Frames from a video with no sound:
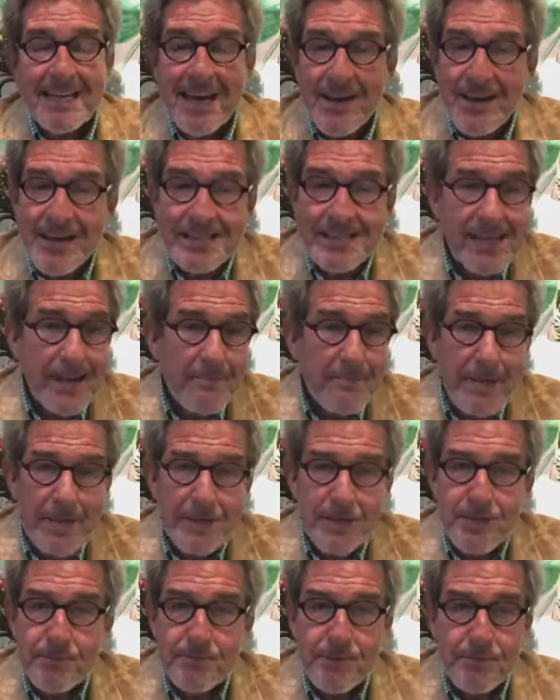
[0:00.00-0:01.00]
Now, as I
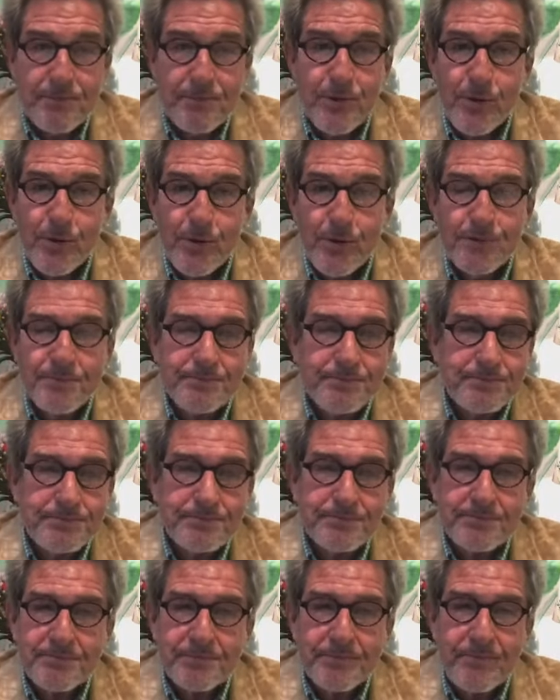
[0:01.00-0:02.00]
mentioned before,
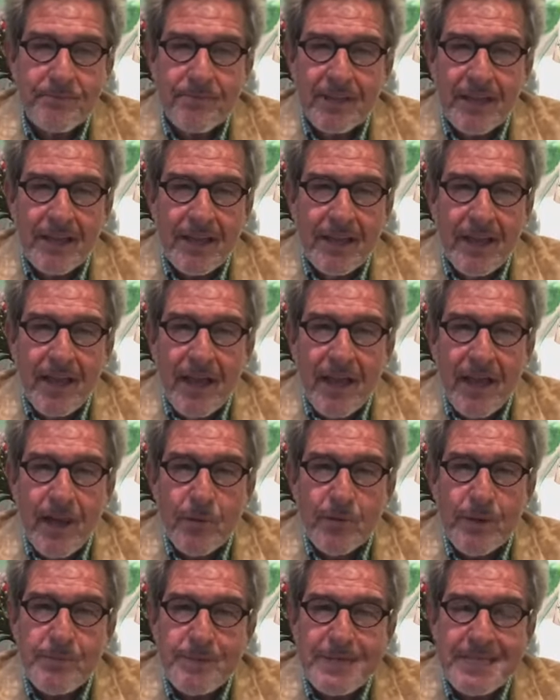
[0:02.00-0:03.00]

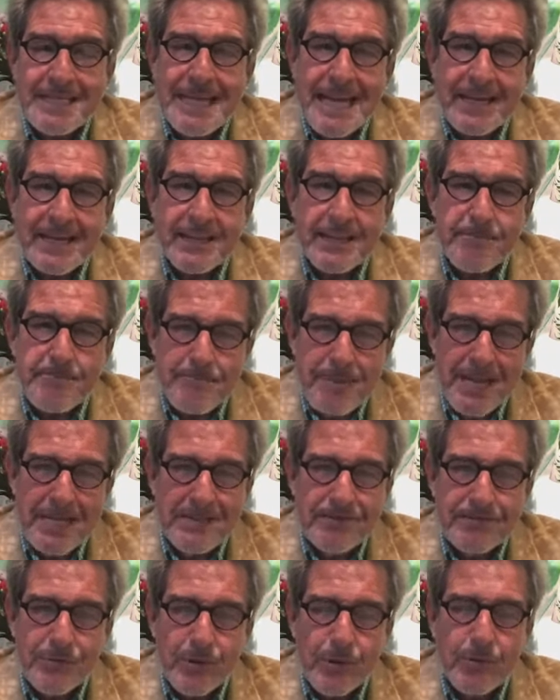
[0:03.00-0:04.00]
when we take the
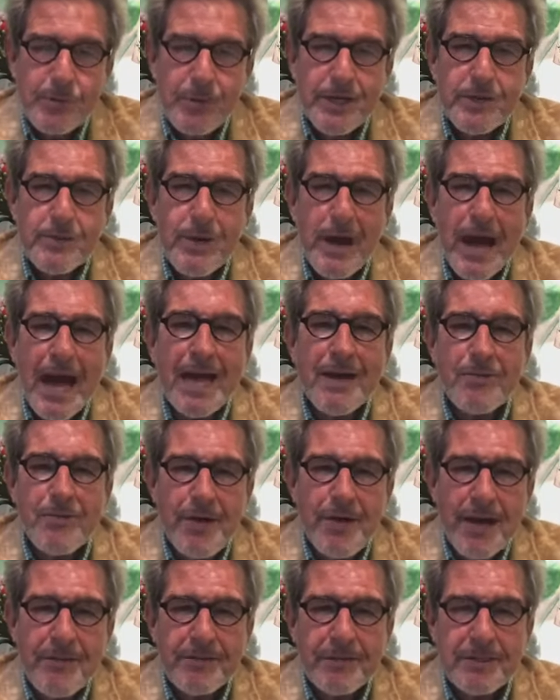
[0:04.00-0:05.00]
metaphor, when you
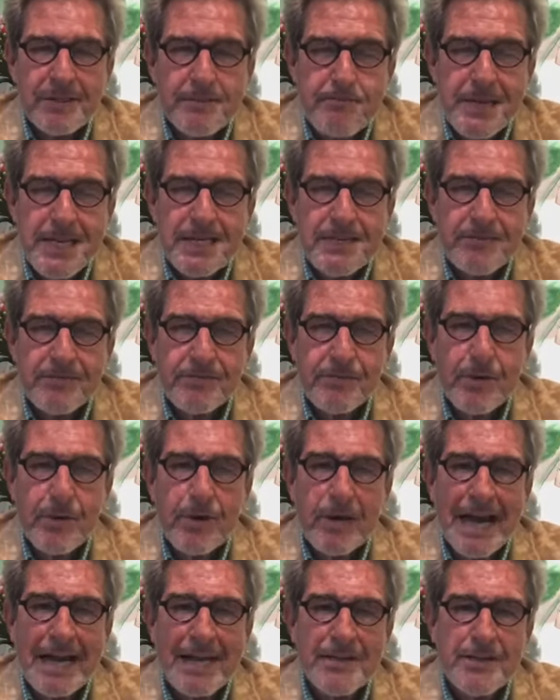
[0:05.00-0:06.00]
unravel the
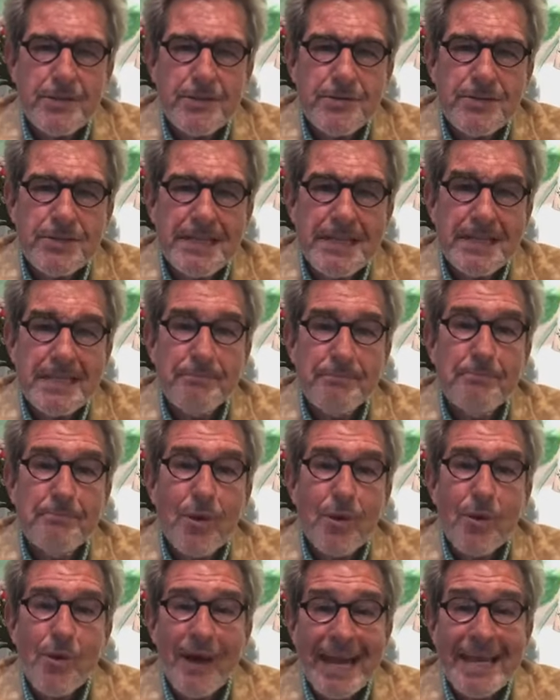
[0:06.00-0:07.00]
metaphor and you see
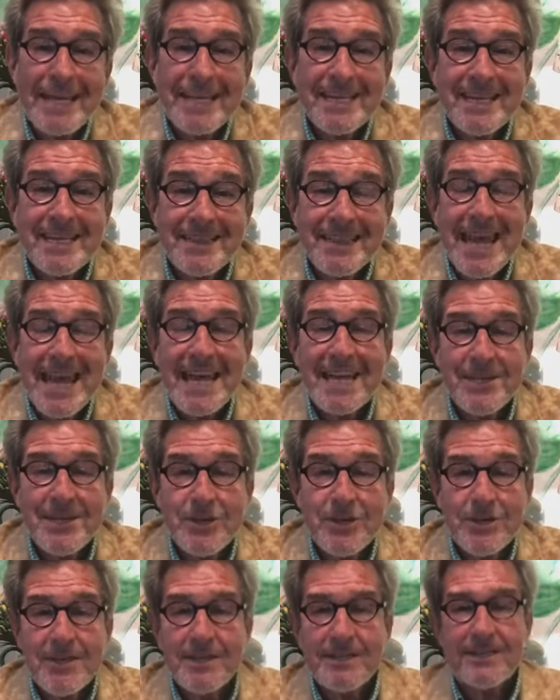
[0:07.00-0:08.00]
more in it
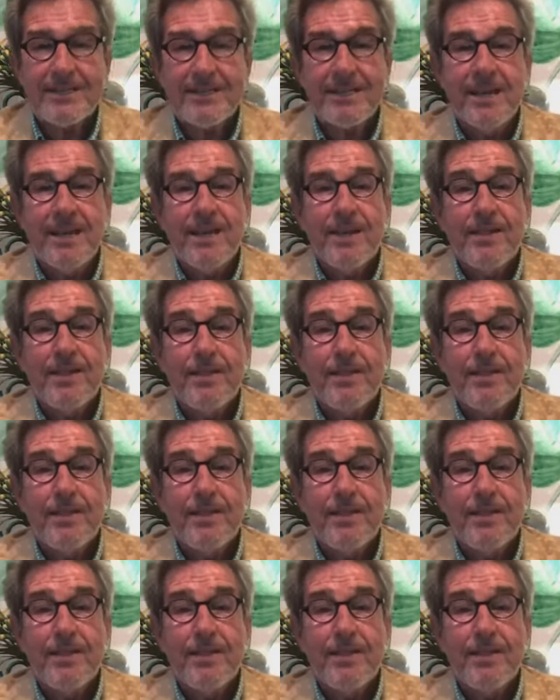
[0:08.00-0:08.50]
than just